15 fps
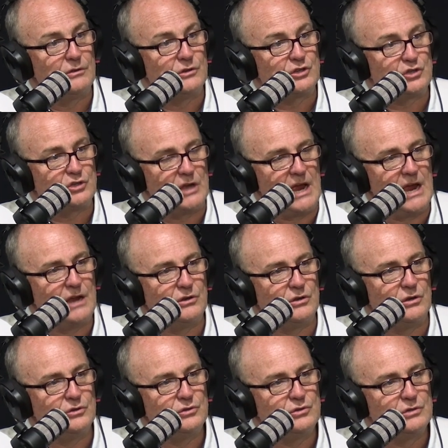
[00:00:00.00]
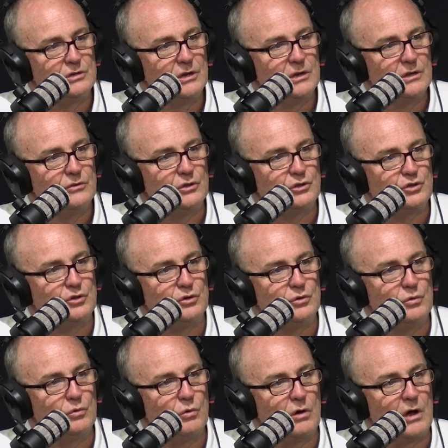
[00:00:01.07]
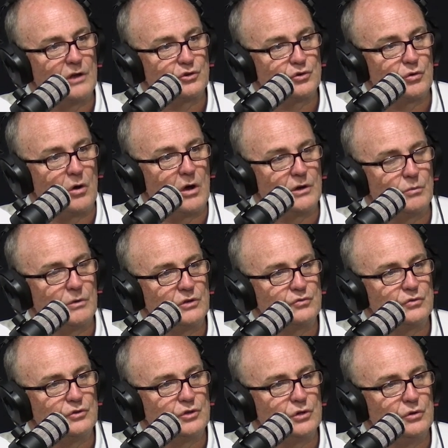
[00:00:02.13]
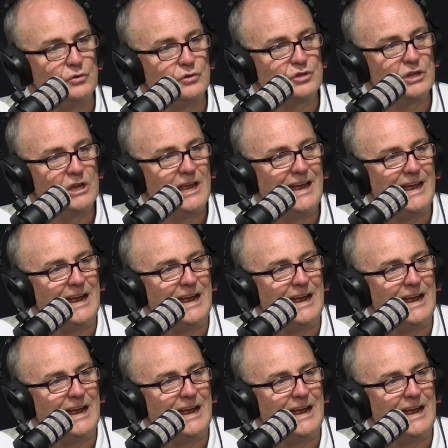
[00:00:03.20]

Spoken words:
standards that you are trying to introduce